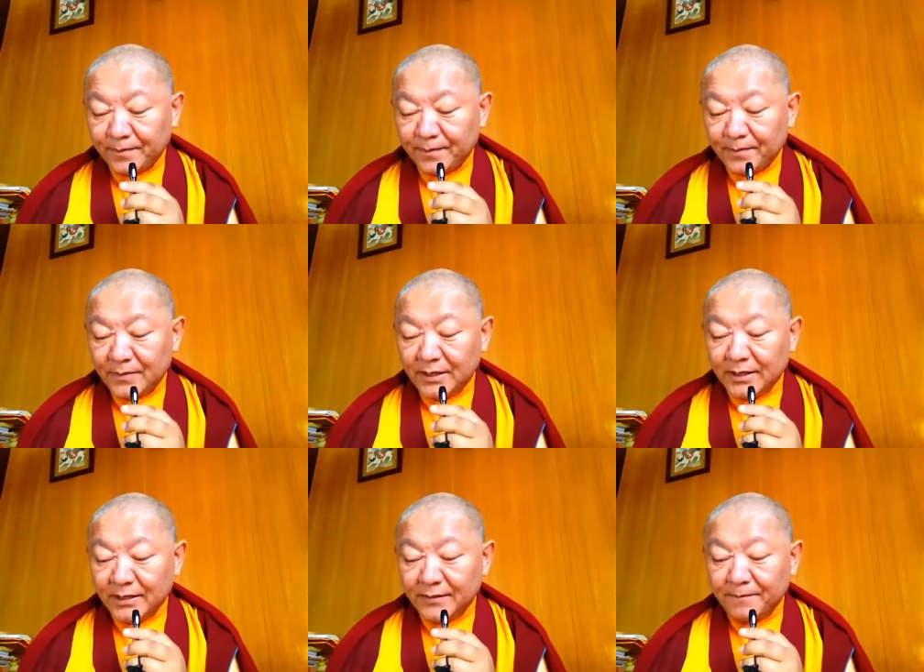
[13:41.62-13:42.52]

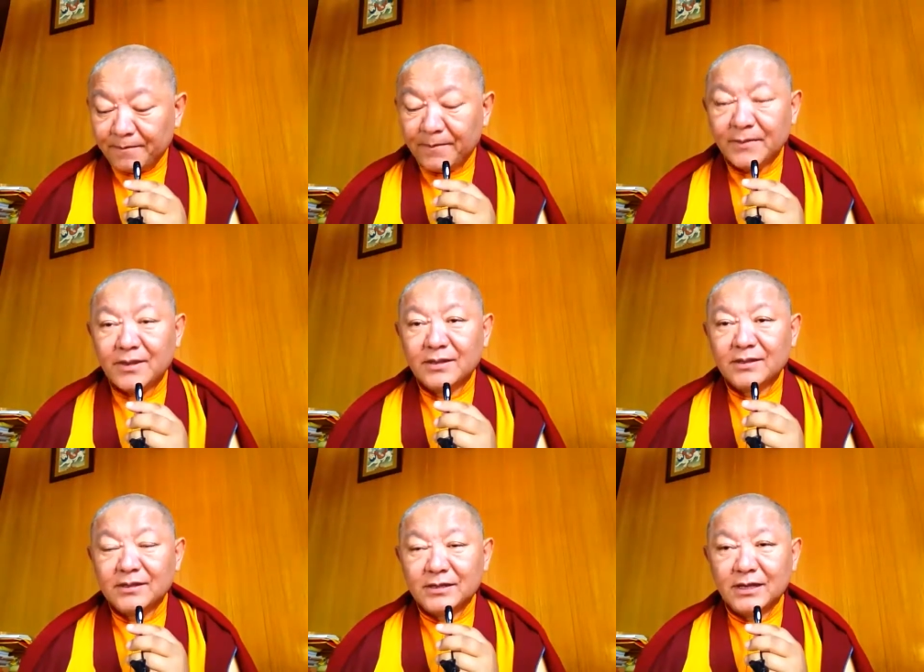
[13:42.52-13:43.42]
the
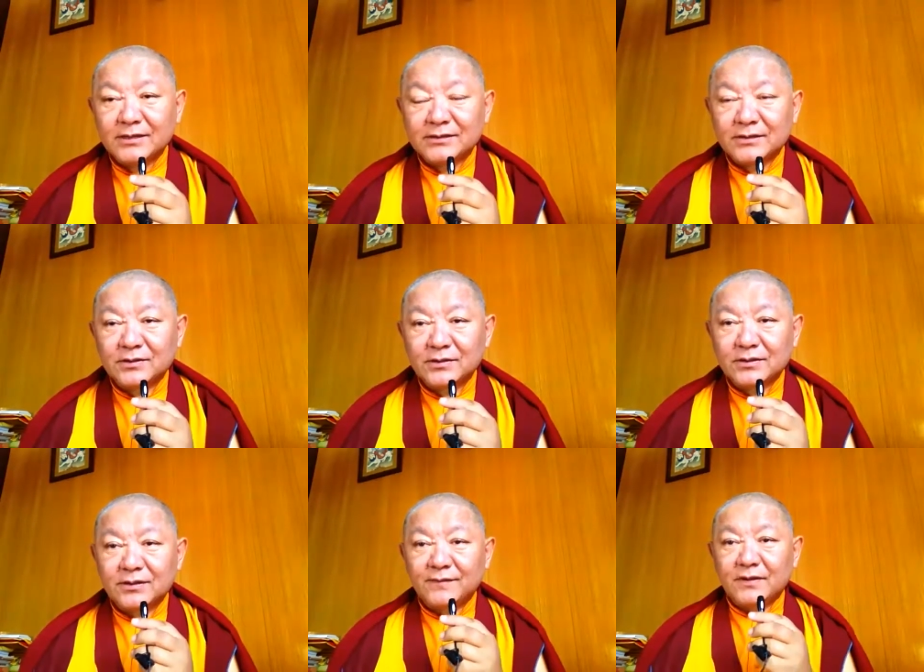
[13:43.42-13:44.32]
things,
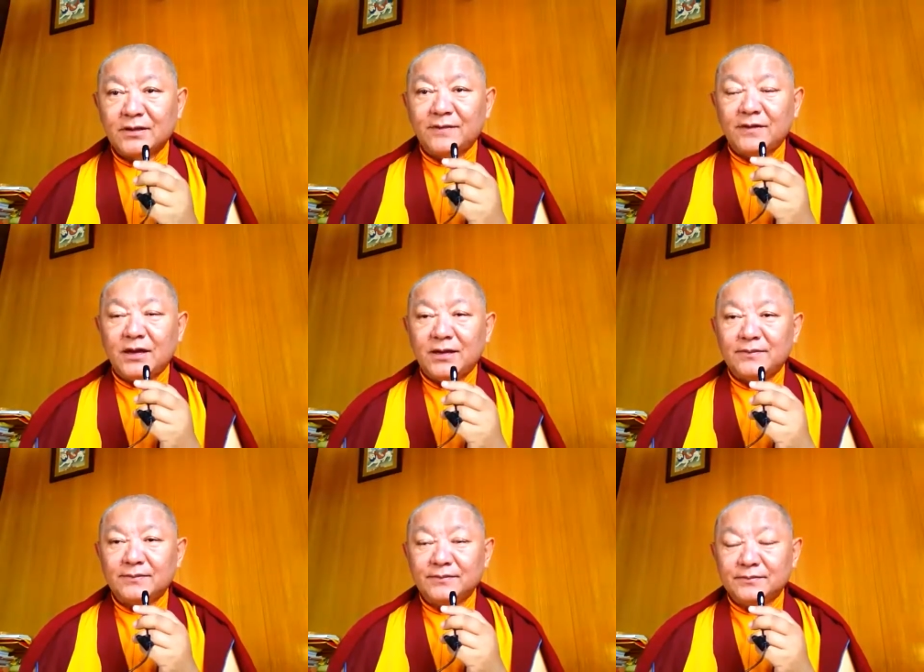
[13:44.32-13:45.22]
if I
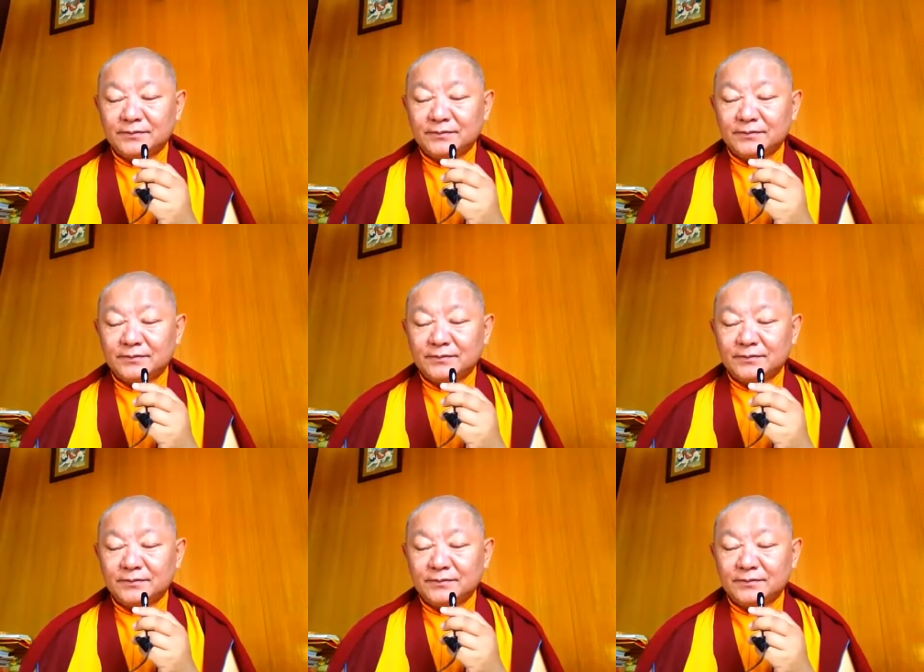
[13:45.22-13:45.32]
am